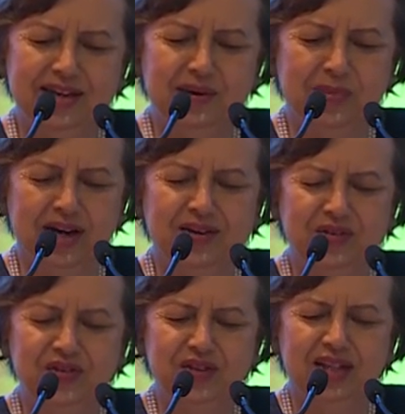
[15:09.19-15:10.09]

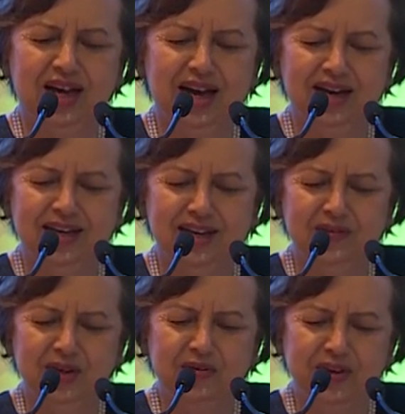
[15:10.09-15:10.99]
demands the high
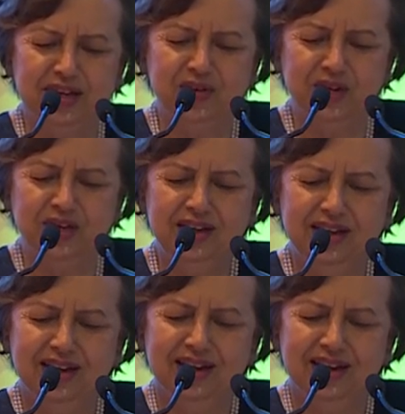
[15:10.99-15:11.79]
level of energy,